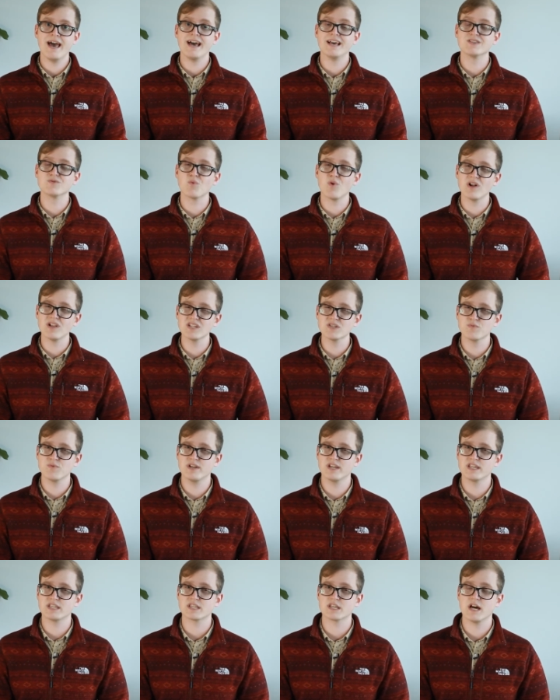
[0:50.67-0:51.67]
as well as we
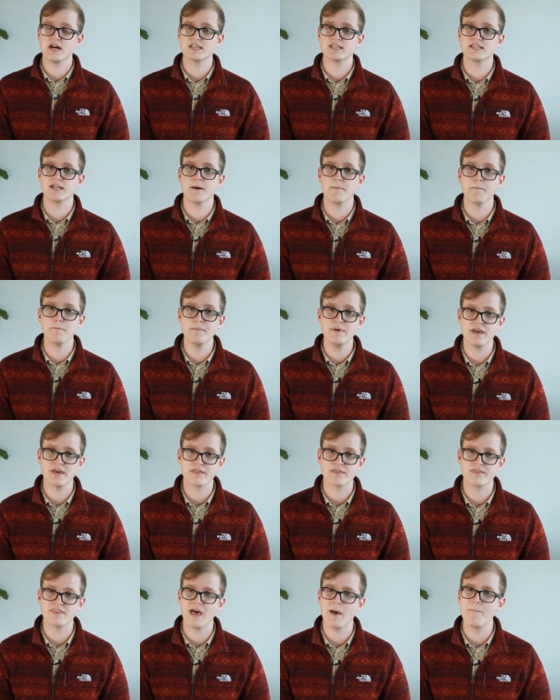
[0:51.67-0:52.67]
discussed a
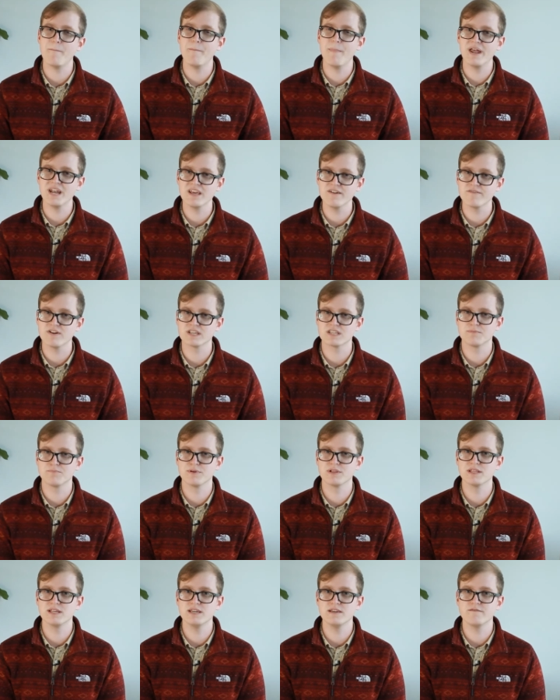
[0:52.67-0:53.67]
myth that many of us
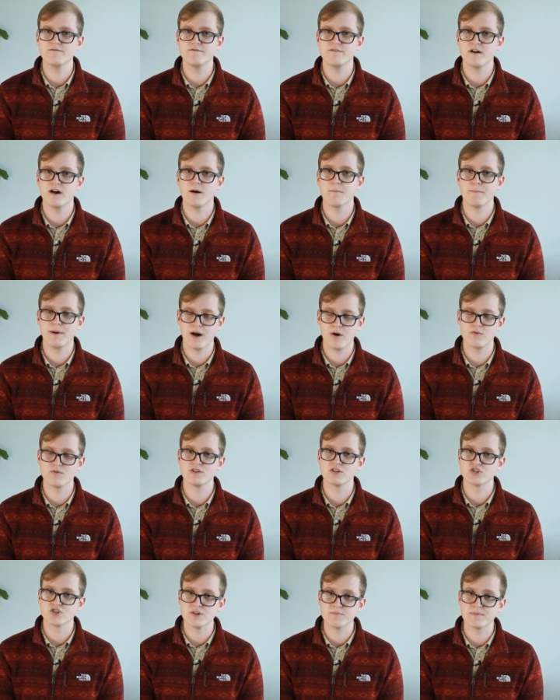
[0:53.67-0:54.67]
believe about
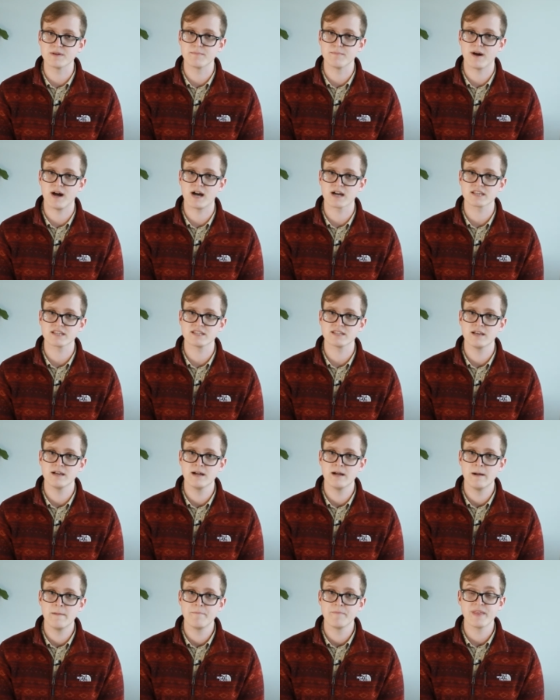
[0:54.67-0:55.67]
the shipping box.
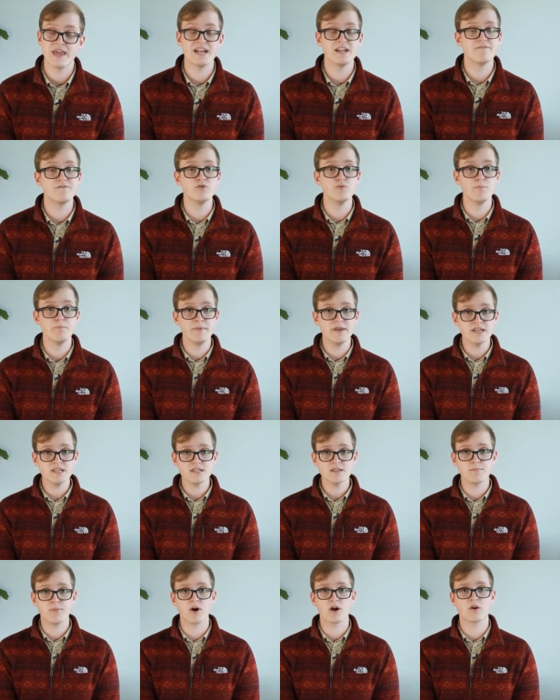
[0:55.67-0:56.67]
And if you
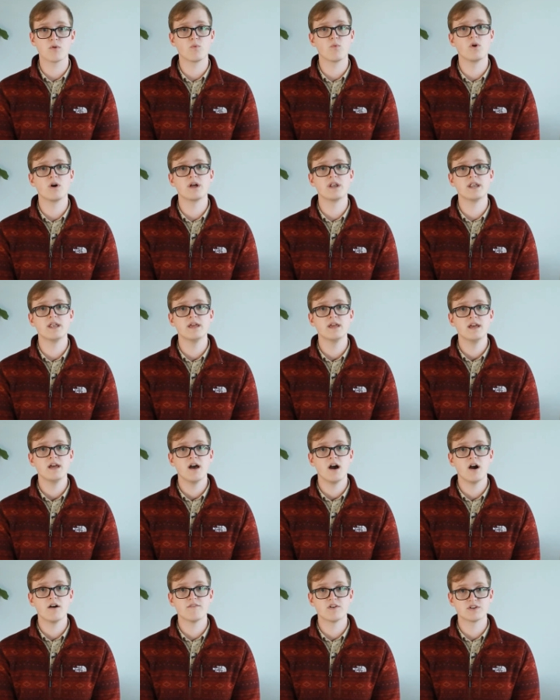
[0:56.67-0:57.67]
missed part one
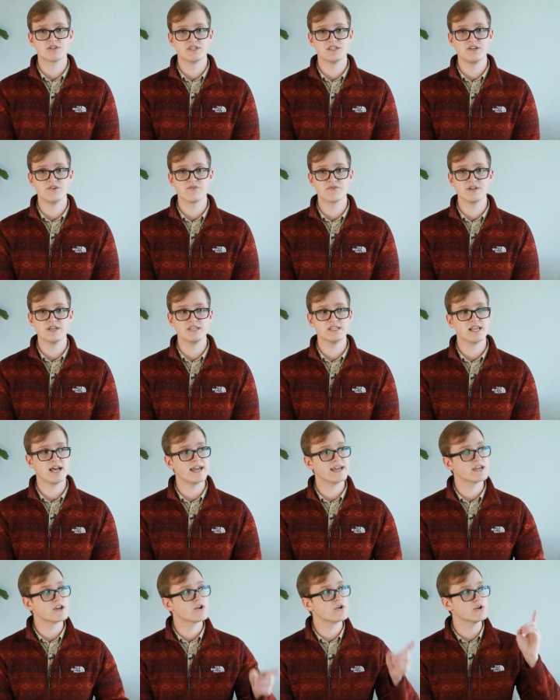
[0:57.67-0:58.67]
of our series, I
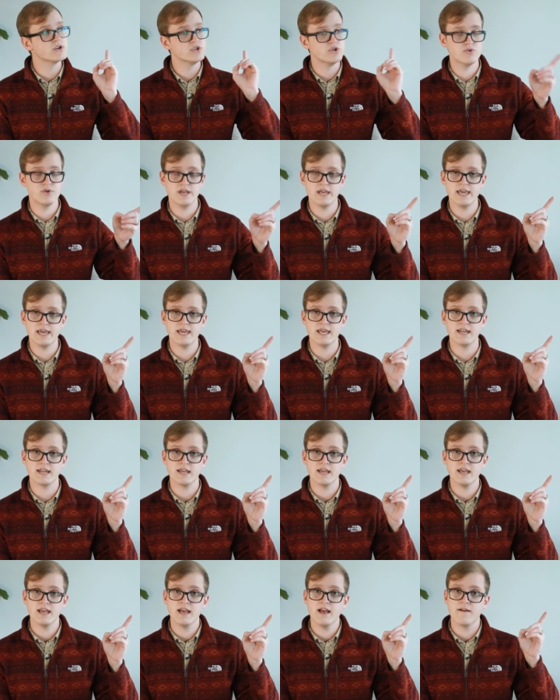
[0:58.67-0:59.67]
encourage you to hit
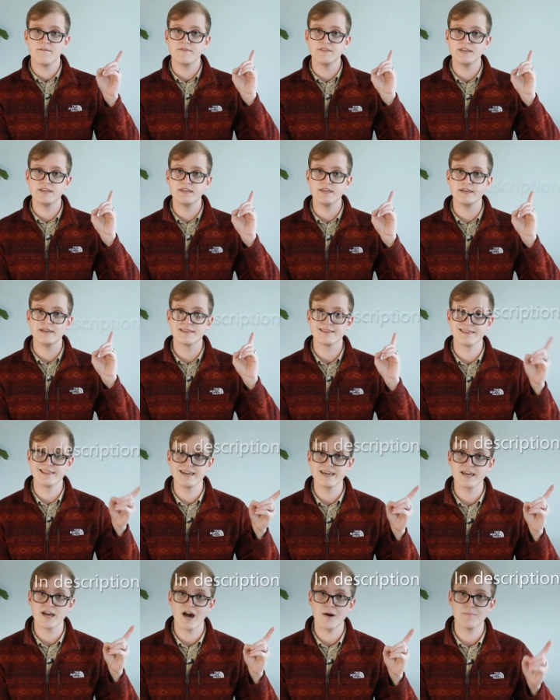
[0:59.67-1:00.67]
the
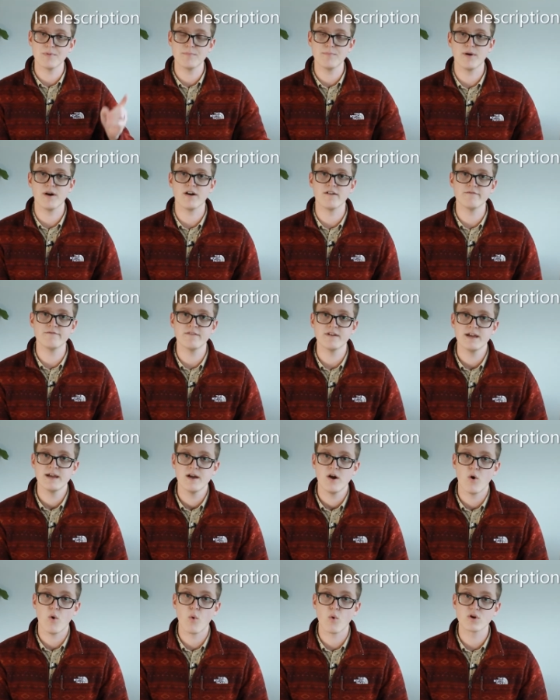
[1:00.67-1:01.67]
link up above
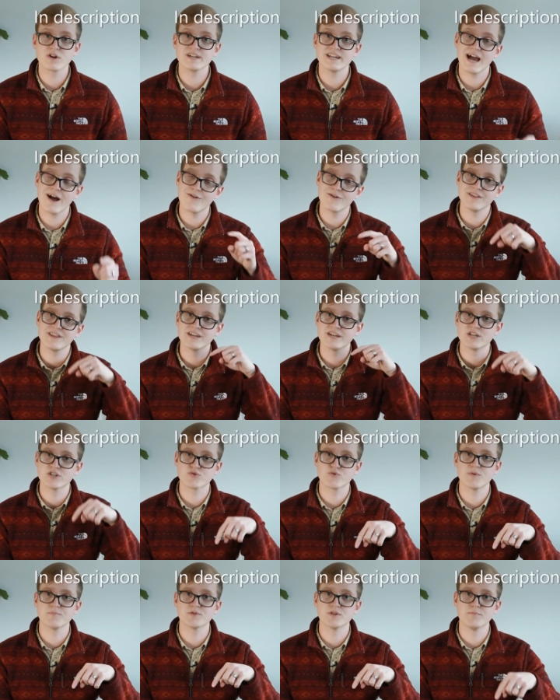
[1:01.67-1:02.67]
or down in the
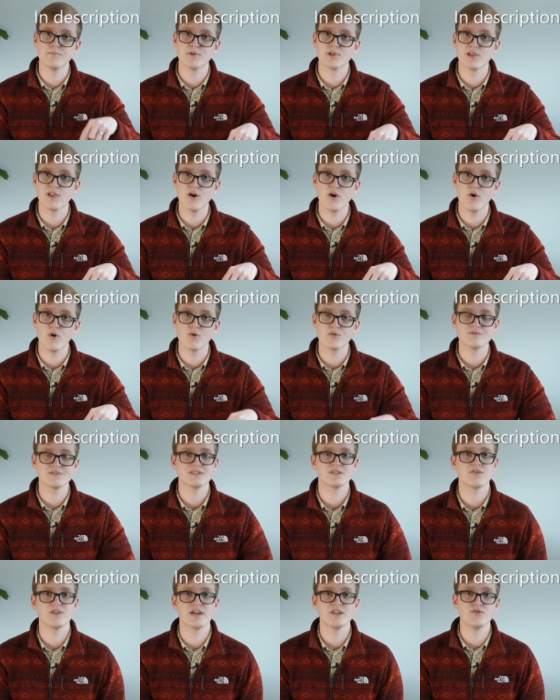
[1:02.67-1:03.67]
description below
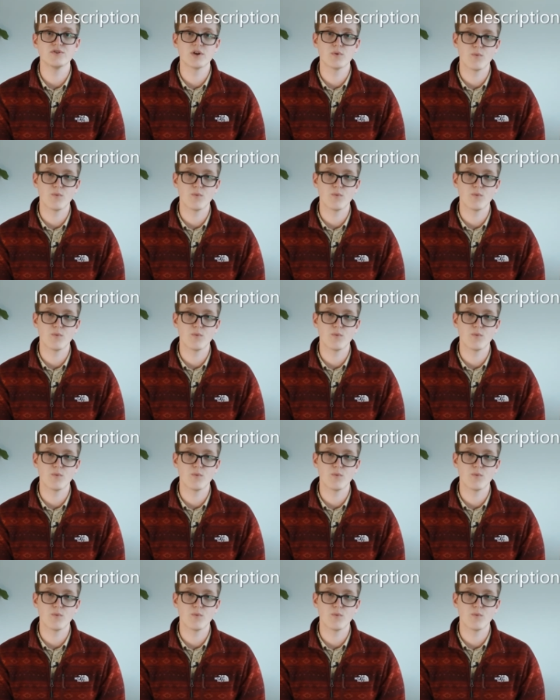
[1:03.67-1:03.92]
so that you can